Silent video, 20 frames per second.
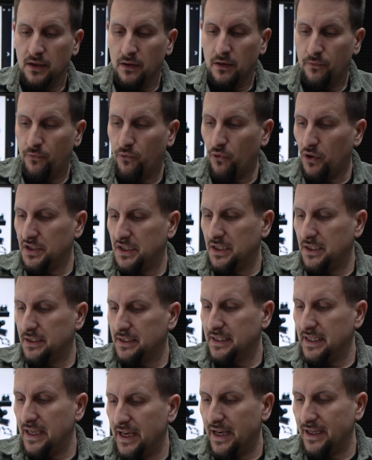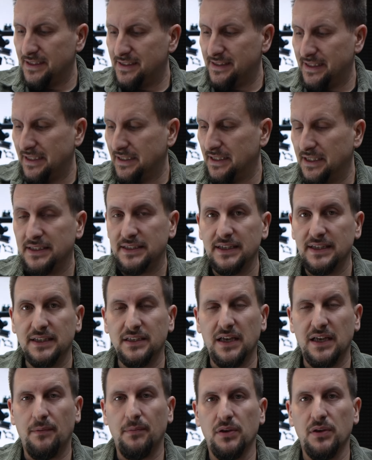For the DAZ and
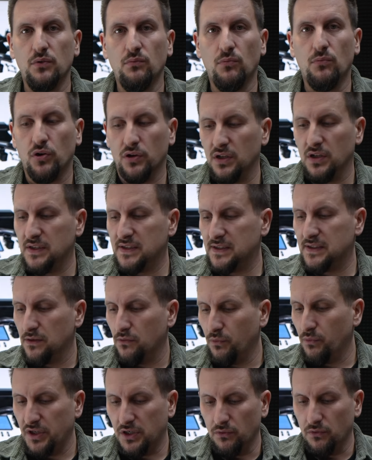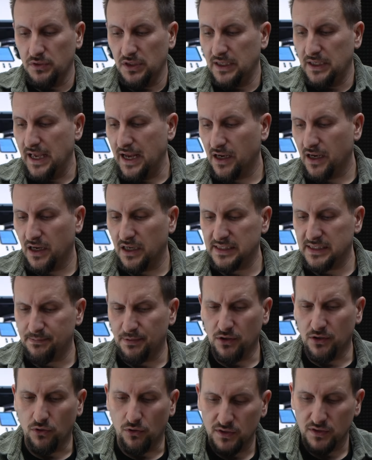DNW models, we don't need air guides
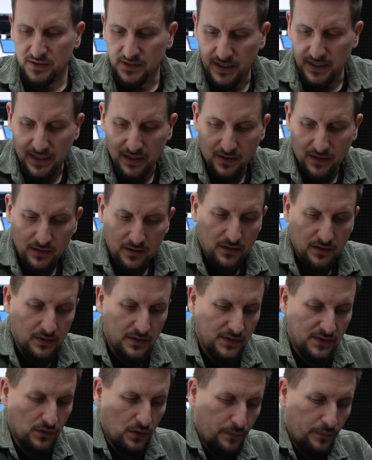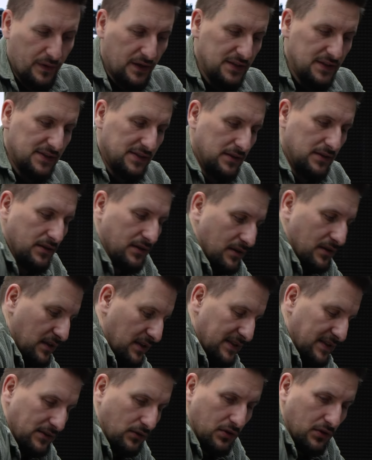because the surface
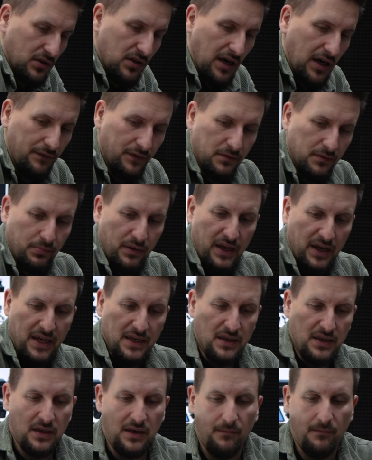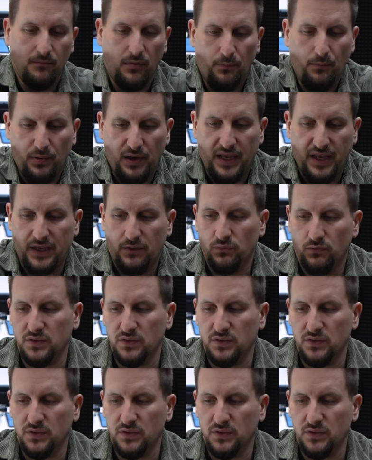is not covered by any number plate